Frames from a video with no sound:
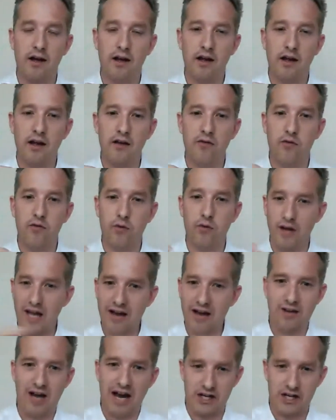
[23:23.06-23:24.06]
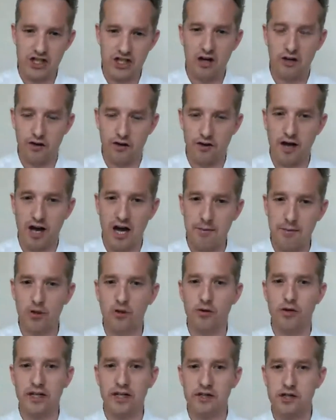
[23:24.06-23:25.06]
if we happen to have a chat on Skype,
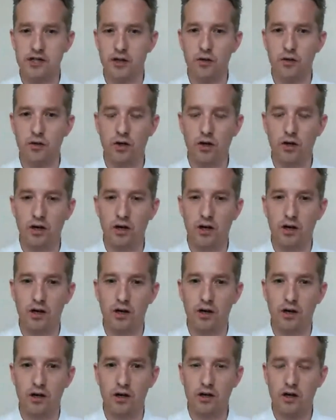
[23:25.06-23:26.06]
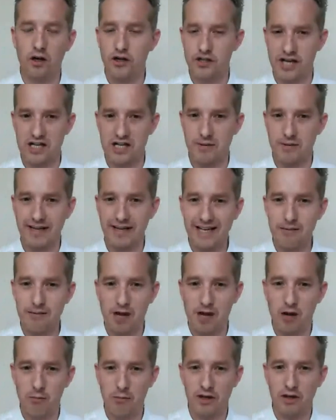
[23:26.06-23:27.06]
you'll need to contact me,
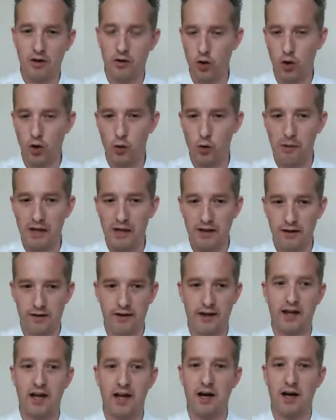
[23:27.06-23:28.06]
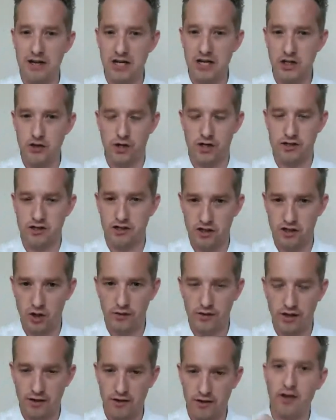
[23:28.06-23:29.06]
email me, or call me and say, "I'm interested in
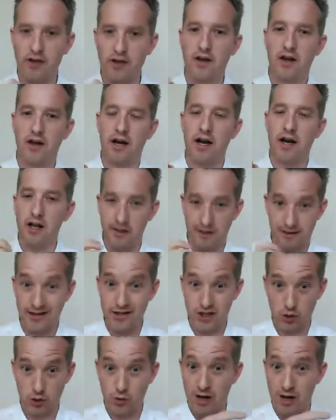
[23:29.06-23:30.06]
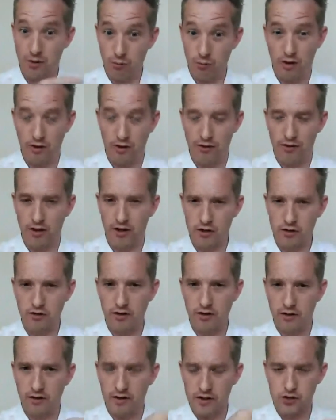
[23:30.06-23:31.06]
doing this," and I'll set you up with
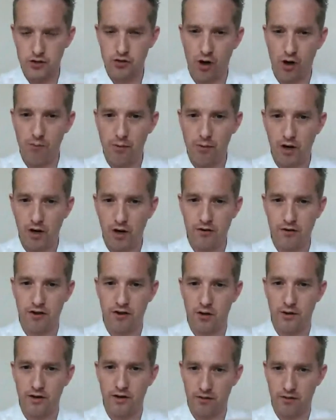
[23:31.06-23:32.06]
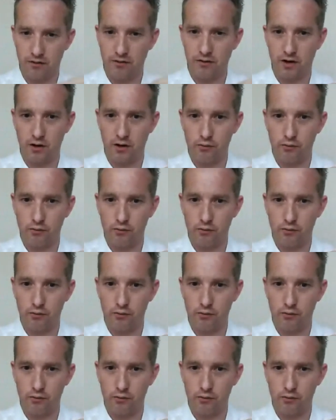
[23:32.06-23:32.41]
this Dropbox. So it's